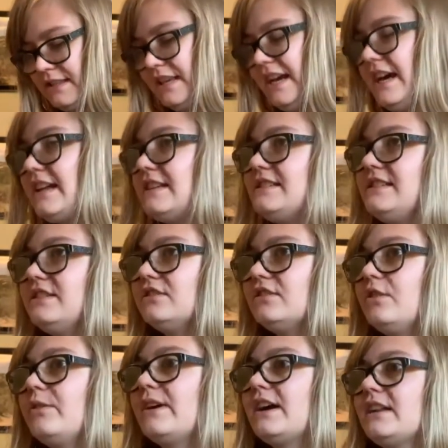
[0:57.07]
they had a deal
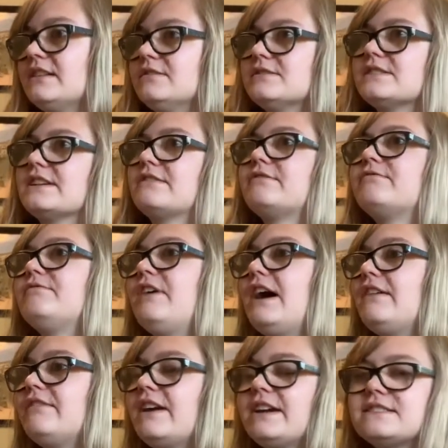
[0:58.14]
going on that was like
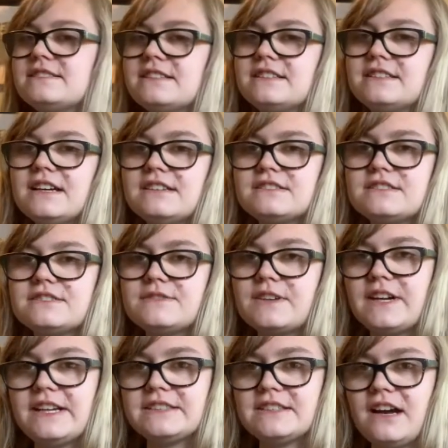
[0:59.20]
five hand sanitizers
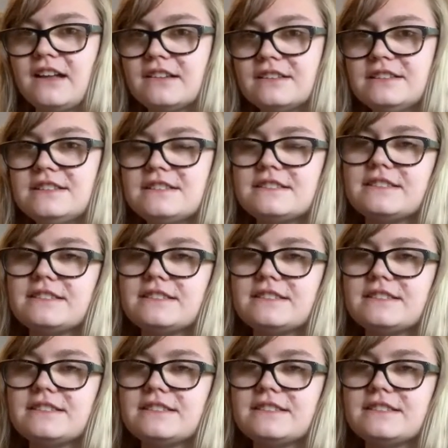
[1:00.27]
for $8.